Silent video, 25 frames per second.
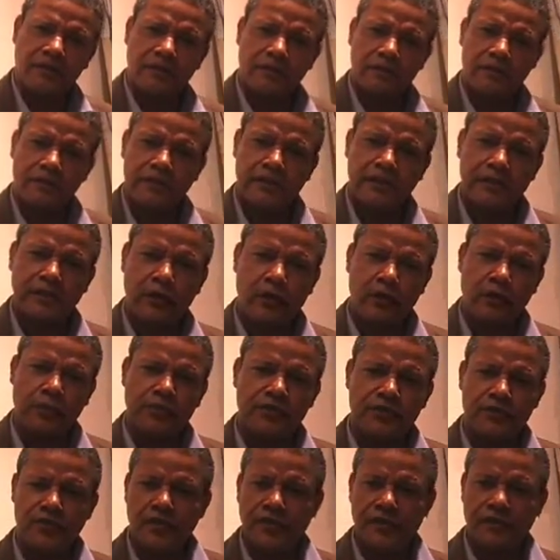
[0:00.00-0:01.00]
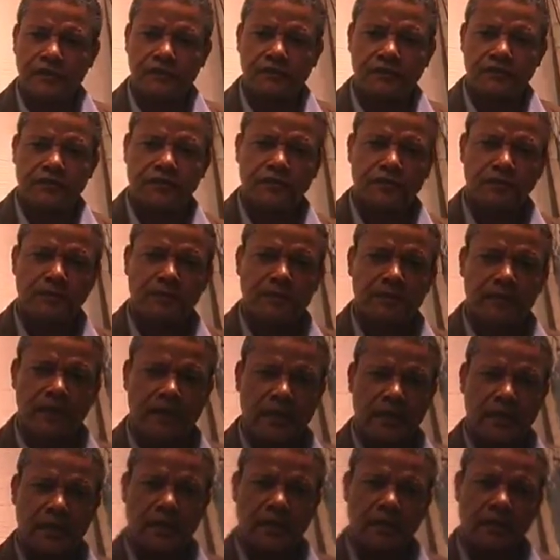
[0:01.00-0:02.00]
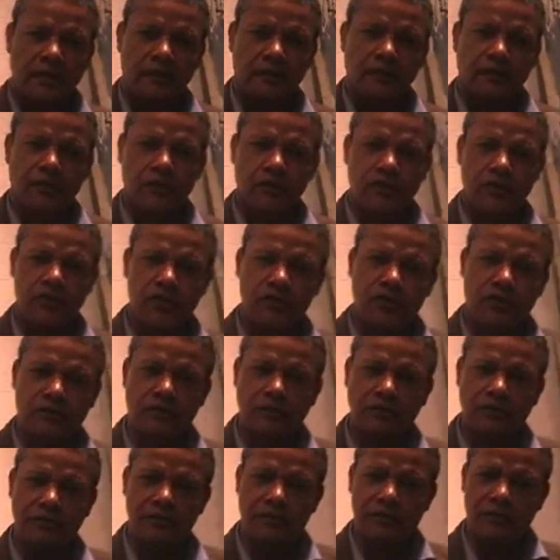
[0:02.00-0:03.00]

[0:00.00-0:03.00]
real objects from the front zone,